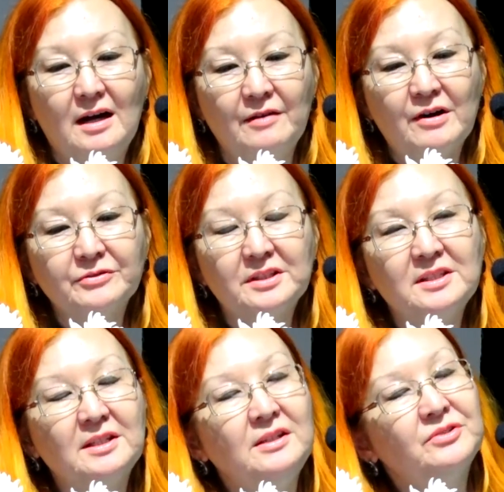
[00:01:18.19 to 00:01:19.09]
I found
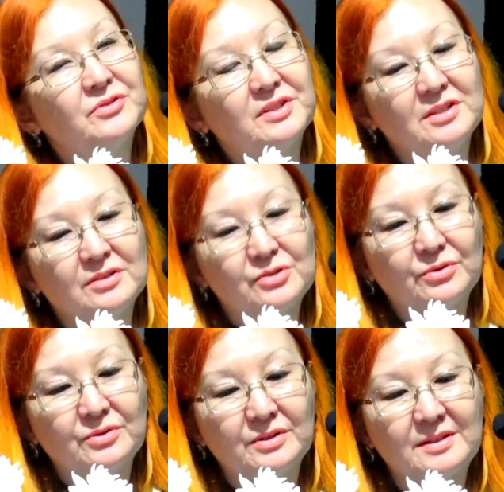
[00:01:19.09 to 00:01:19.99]
it interesting
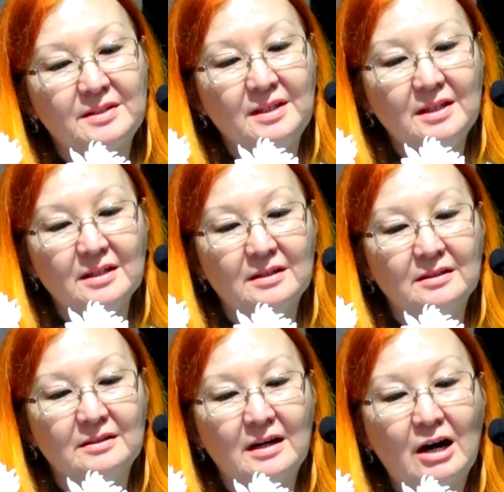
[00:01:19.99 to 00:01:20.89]
to see
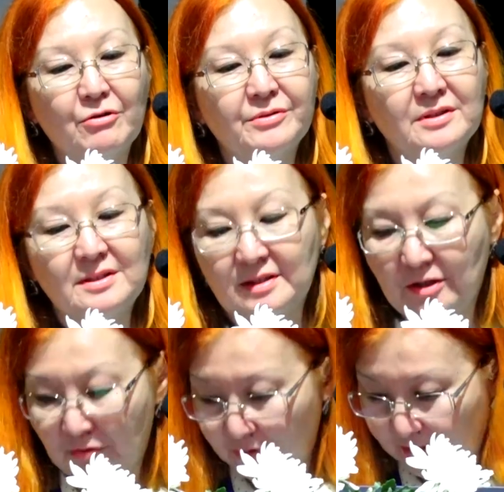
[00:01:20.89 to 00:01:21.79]
how these
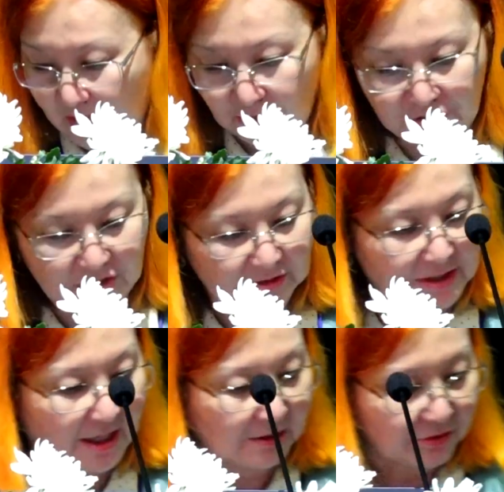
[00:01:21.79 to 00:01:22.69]
cross-cultural
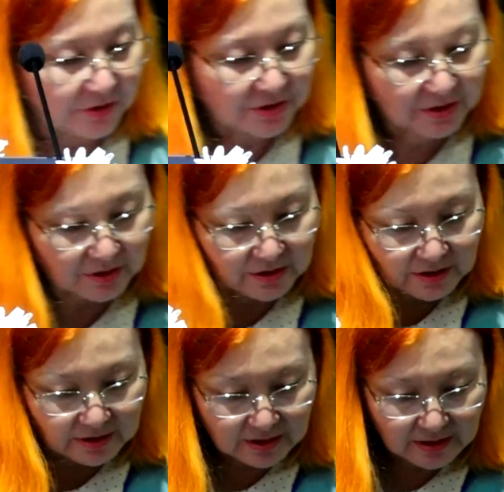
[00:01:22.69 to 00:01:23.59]
dialogues
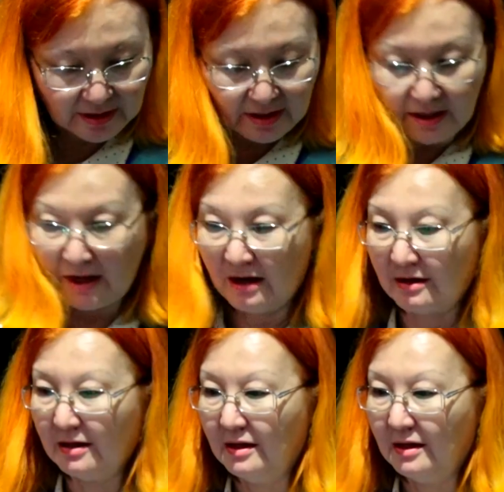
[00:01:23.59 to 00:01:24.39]
are.